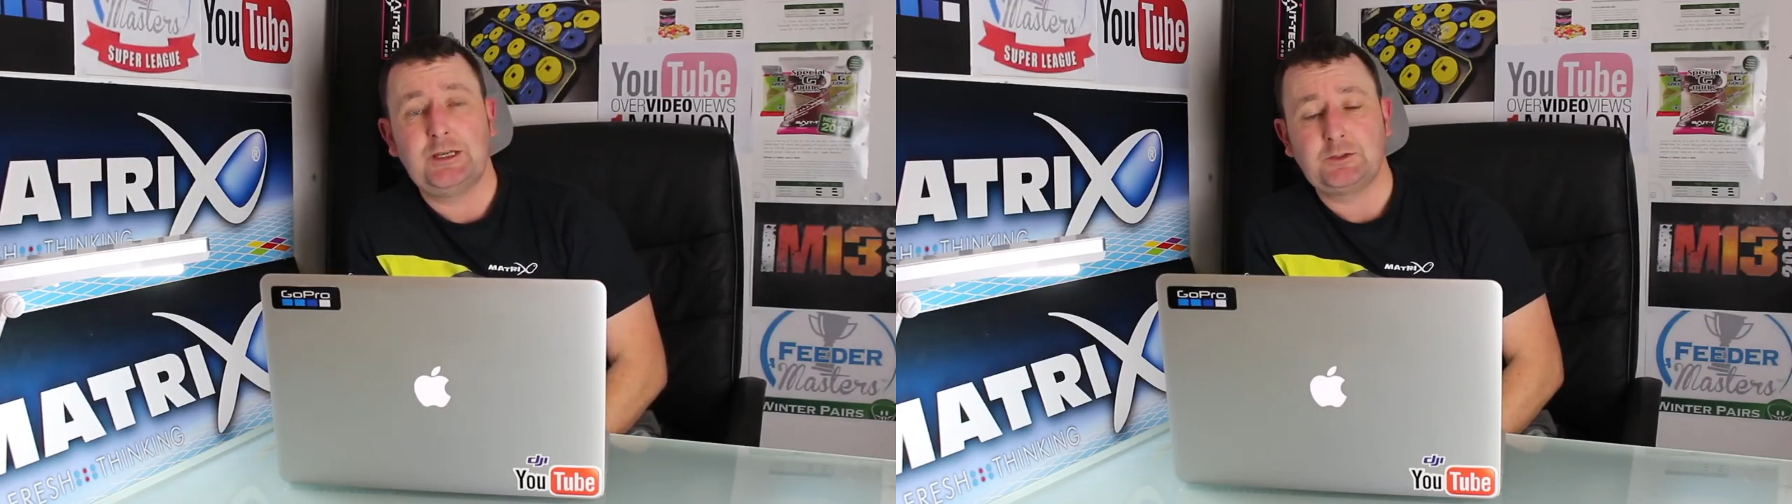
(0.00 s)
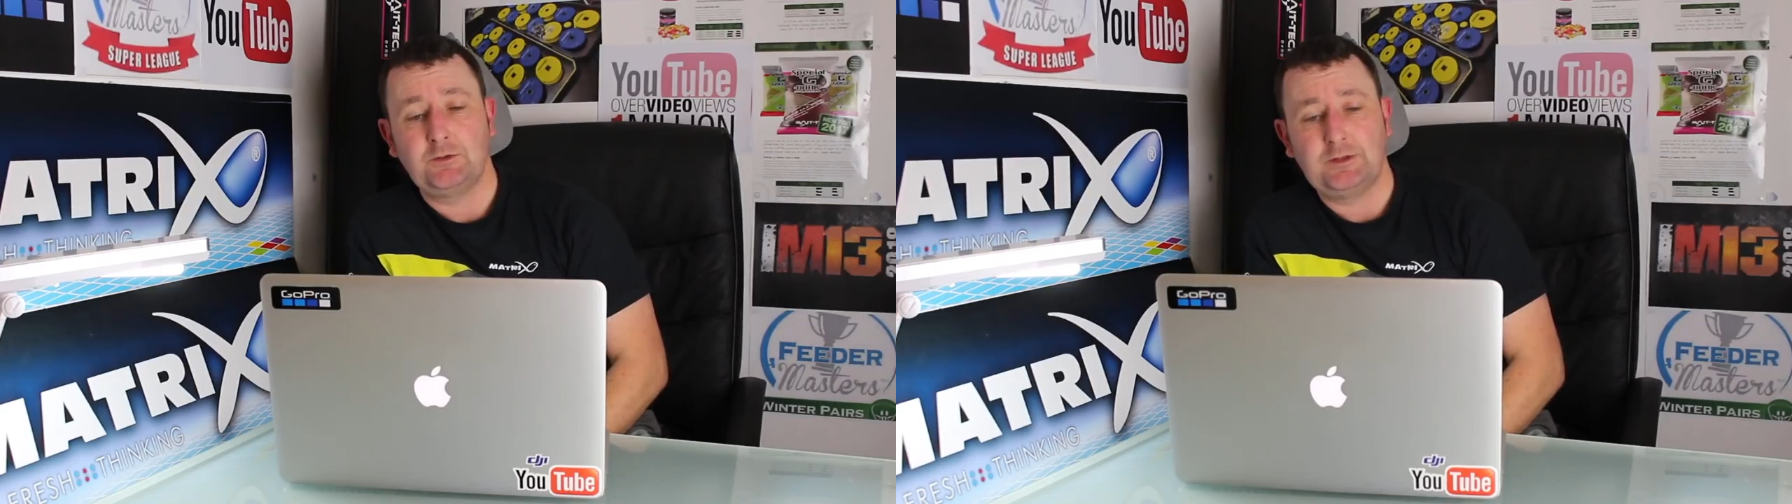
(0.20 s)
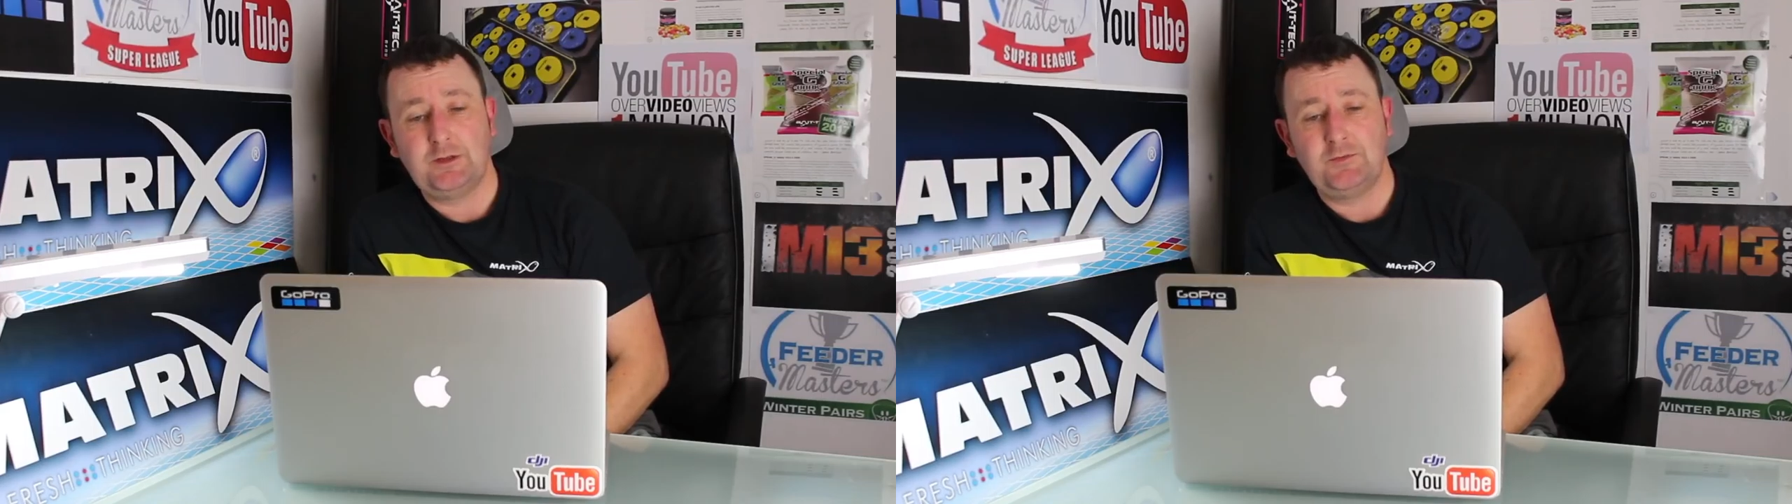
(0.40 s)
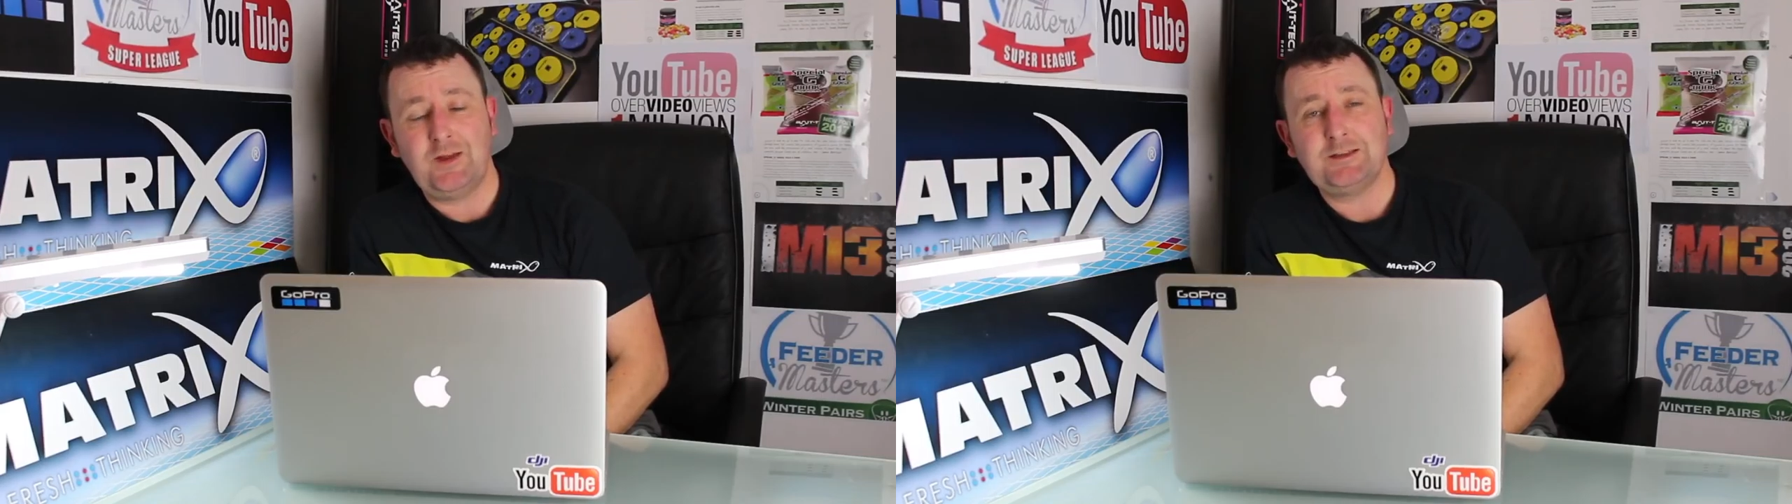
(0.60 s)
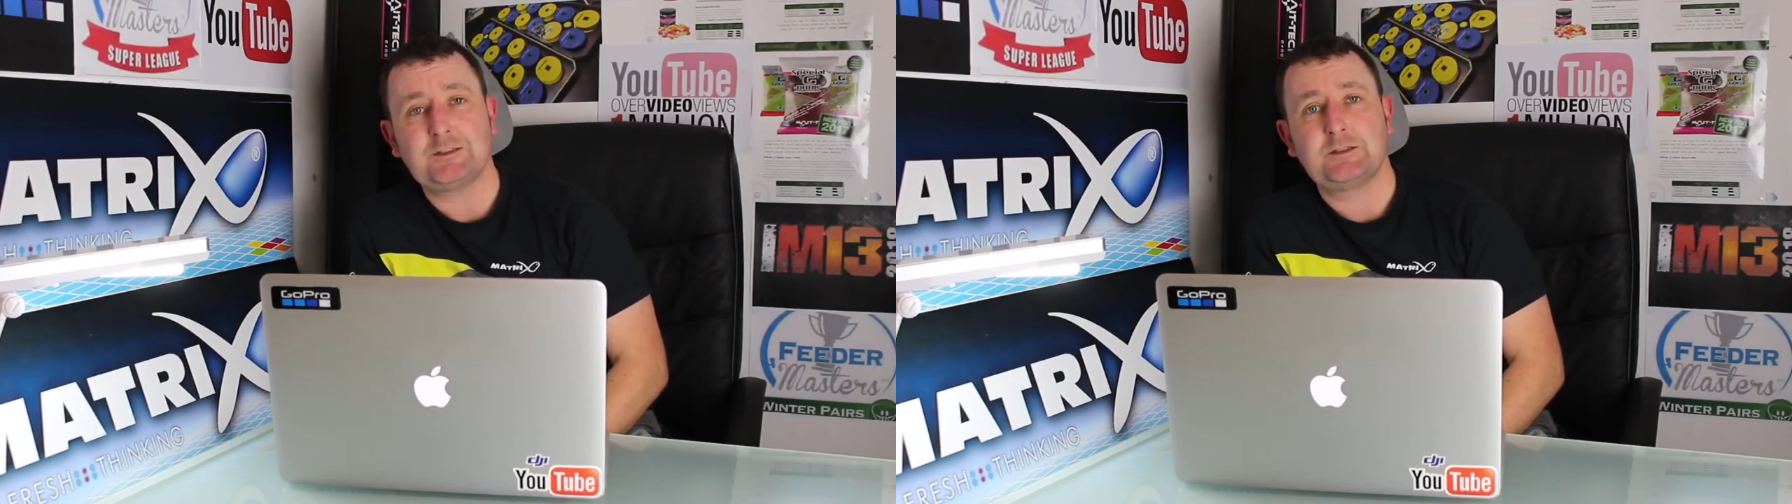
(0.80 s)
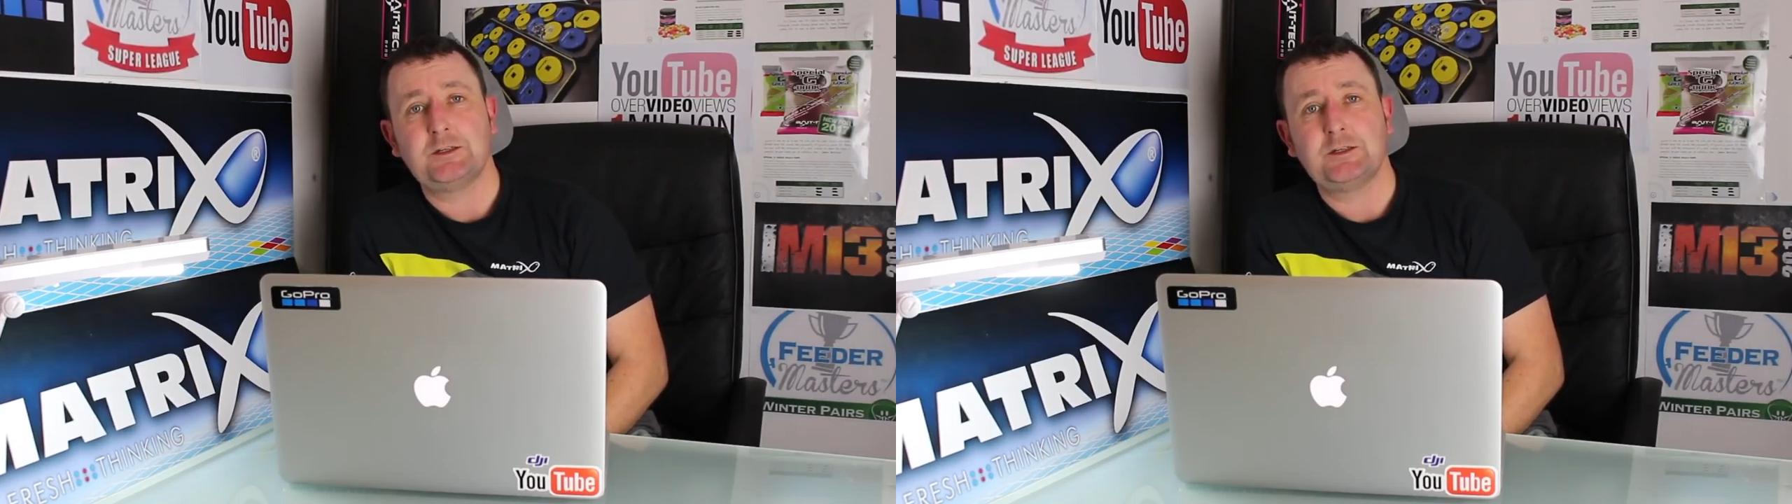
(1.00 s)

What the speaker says: He's loving the events